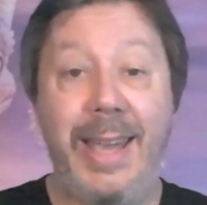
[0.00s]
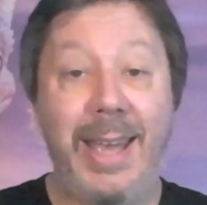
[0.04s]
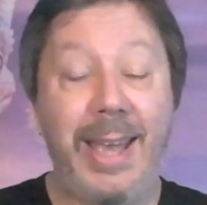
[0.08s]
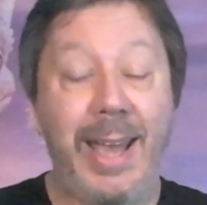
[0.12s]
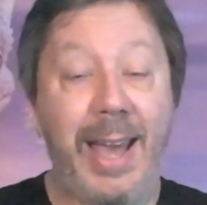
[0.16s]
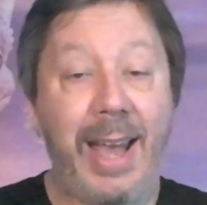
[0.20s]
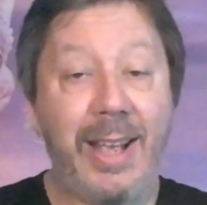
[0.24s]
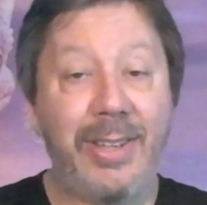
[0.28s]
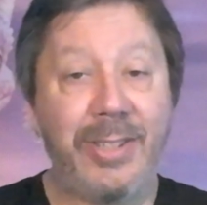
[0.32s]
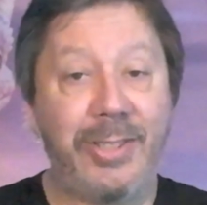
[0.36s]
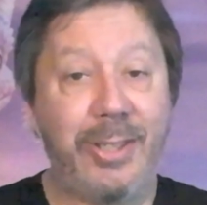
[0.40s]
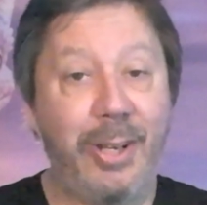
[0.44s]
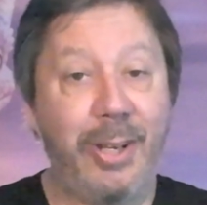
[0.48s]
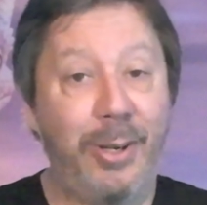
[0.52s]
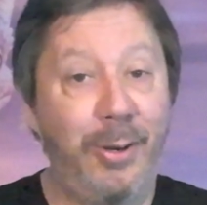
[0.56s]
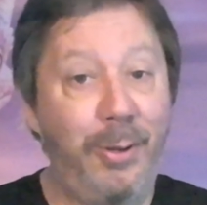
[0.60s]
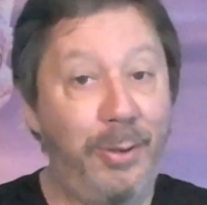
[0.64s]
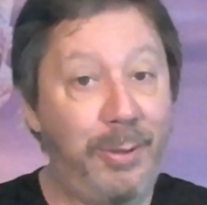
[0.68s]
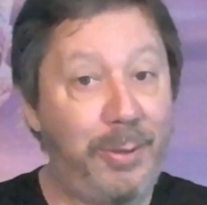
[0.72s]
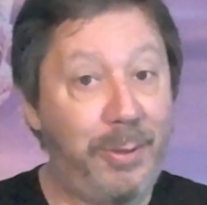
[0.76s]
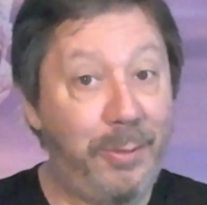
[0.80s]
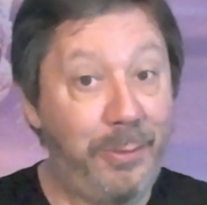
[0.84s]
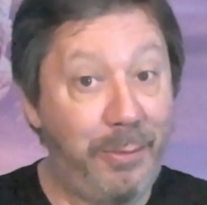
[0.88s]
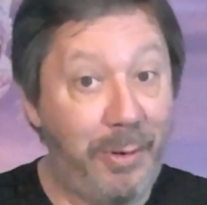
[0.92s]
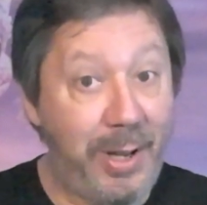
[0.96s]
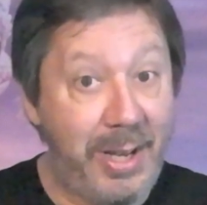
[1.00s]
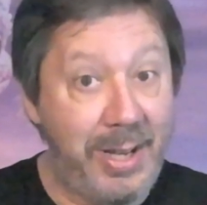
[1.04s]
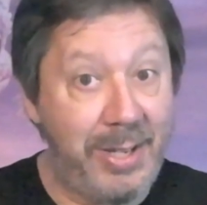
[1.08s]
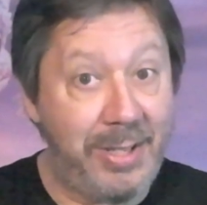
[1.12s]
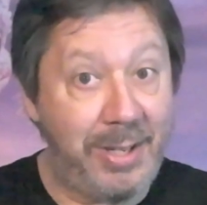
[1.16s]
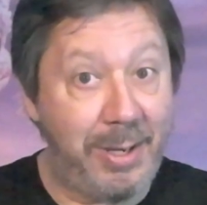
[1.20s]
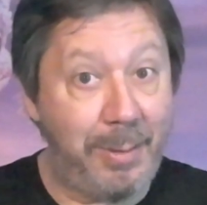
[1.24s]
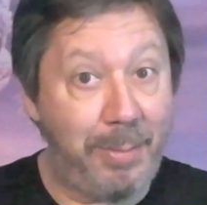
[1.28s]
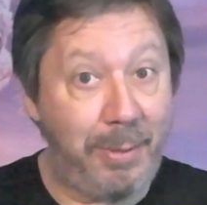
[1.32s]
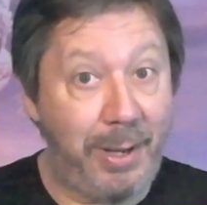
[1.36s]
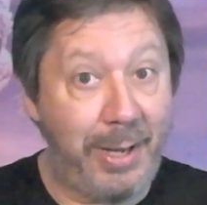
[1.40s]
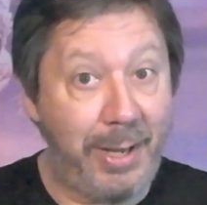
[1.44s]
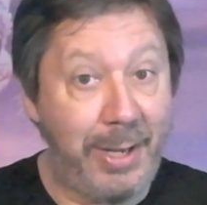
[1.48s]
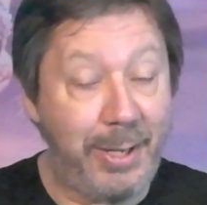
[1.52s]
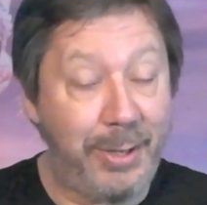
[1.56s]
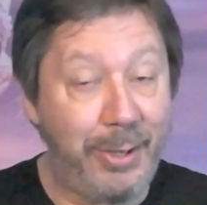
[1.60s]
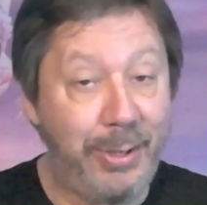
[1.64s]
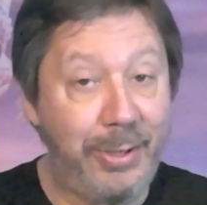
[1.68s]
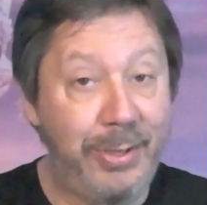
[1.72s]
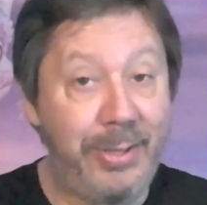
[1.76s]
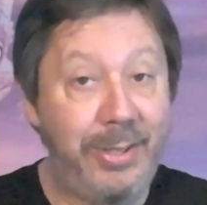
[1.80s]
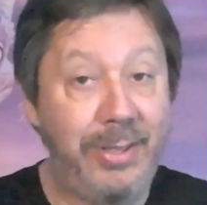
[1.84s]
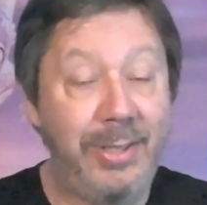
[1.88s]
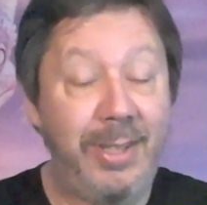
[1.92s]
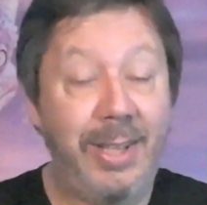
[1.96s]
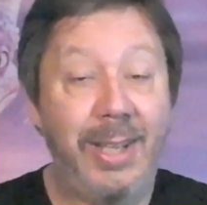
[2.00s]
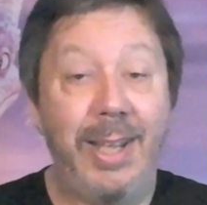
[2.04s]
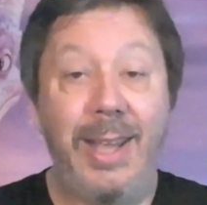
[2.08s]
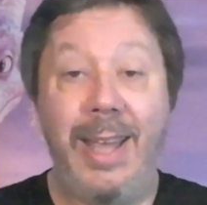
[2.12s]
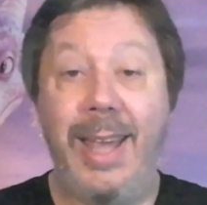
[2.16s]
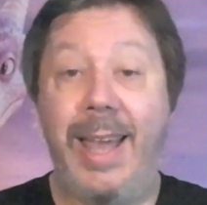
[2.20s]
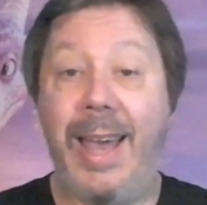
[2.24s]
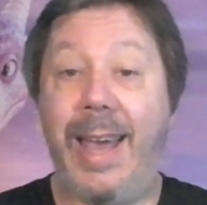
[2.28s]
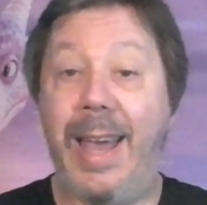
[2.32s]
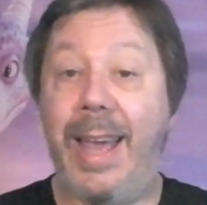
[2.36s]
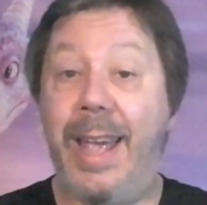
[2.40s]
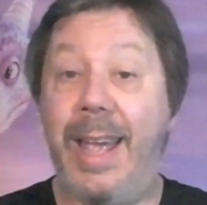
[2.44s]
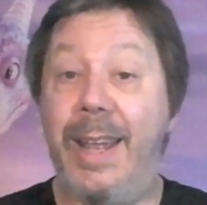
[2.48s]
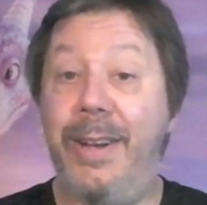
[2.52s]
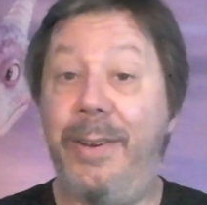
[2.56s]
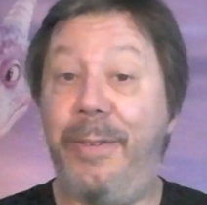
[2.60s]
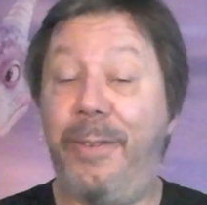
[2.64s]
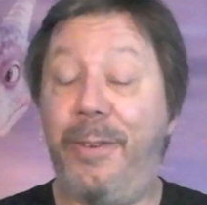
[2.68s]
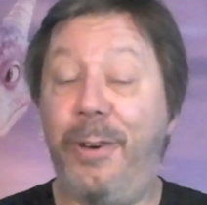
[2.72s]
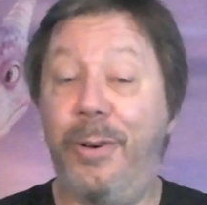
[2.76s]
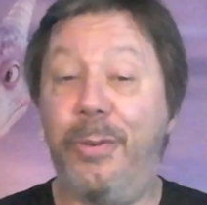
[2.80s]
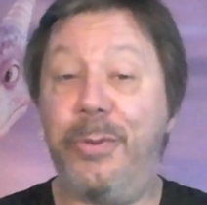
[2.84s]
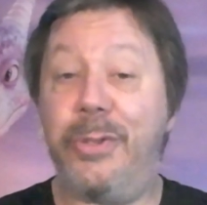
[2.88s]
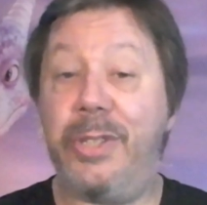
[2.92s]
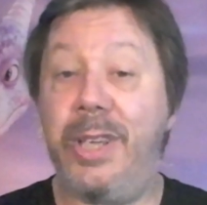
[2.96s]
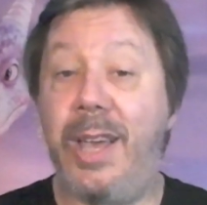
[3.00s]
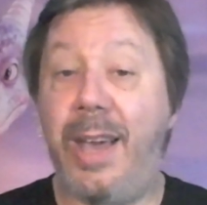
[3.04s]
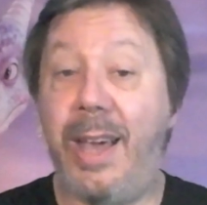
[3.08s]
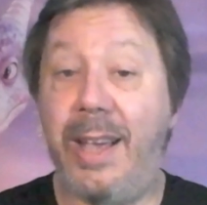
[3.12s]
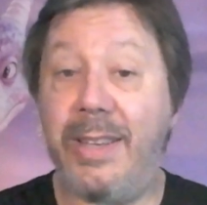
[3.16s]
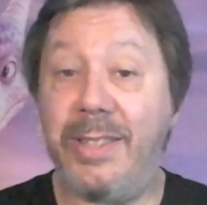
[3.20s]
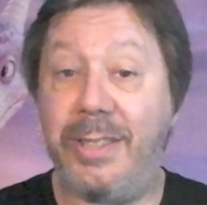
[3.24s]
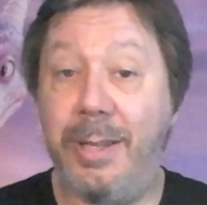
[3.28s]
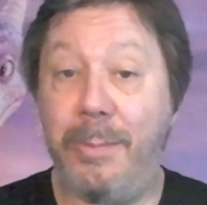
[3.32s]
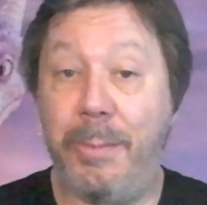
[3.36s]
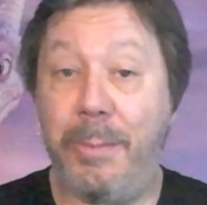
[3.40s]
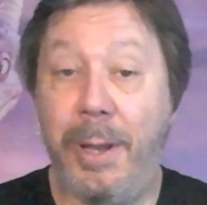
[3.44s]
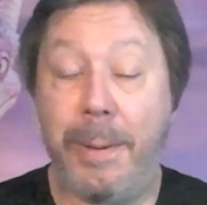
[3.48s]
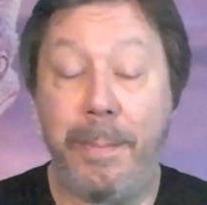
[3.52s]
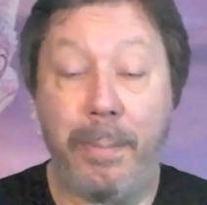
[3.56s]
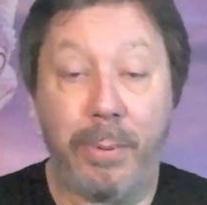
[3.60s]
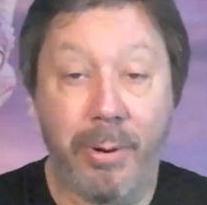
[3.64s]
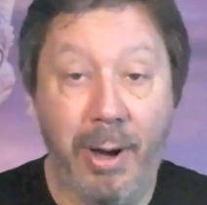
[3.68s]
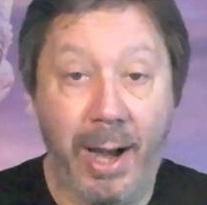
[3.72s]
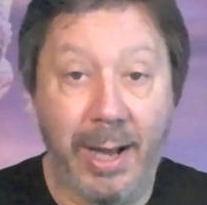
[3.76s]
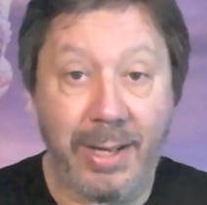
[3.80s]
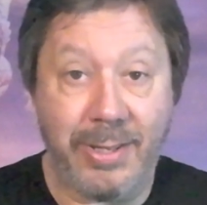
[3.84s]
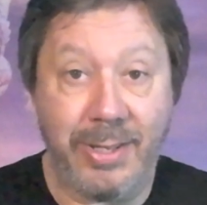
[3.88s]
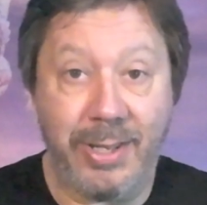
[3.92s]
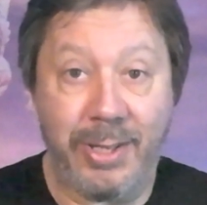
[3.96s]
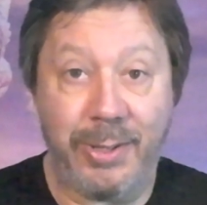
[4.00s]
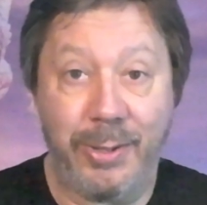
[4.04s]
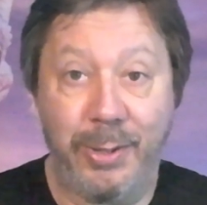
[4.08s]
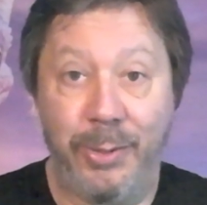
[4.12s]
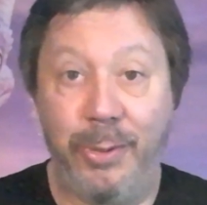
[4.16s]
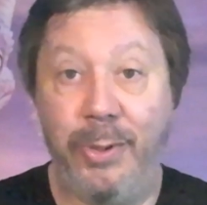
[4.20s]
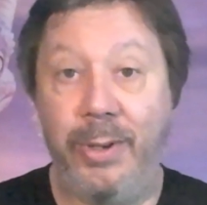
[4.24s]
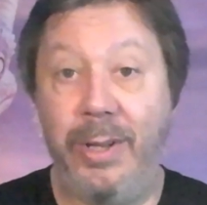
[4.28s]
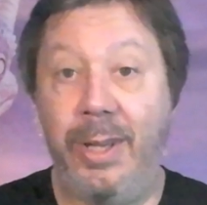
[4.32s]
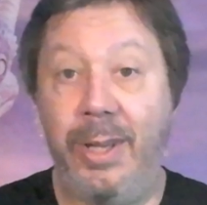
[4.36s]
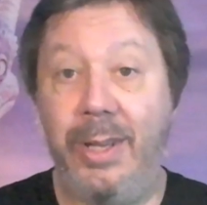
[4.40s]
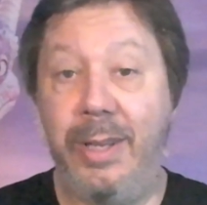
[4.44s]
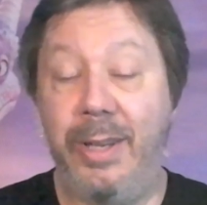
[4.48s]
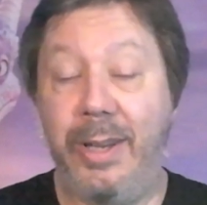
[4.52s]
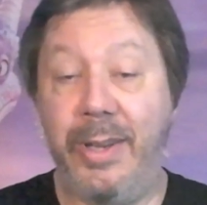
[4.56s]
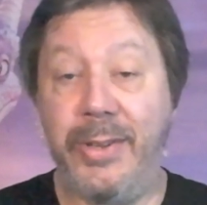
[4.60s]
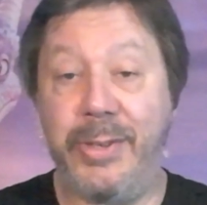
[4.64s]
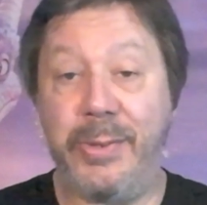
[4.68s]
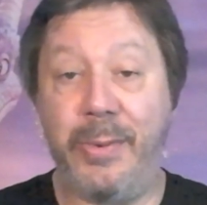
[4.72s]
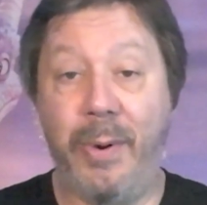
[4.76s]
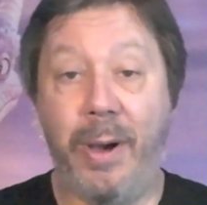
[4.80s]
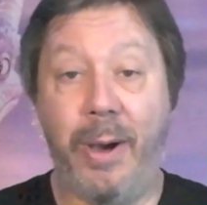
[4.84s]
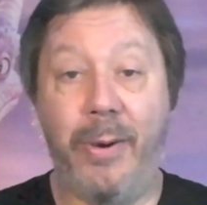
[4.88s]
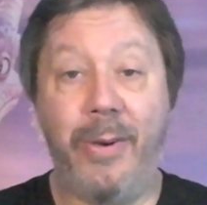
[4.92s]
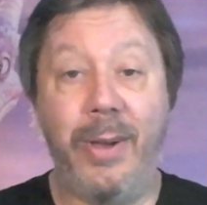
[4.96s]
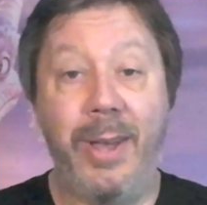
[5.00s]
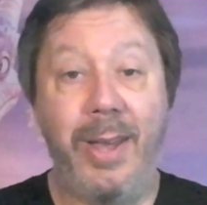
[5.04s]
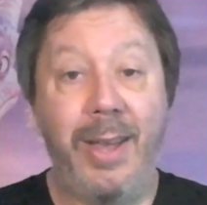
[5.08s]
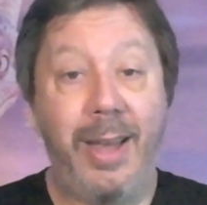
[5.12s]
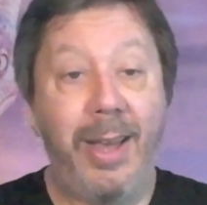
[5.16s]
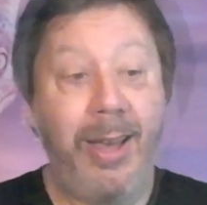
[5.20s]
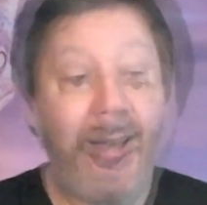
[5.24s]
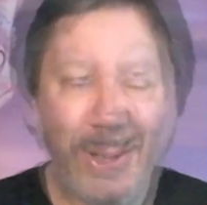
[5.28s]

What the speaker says: It has to look reasonably good, and of course it has to be practical as well.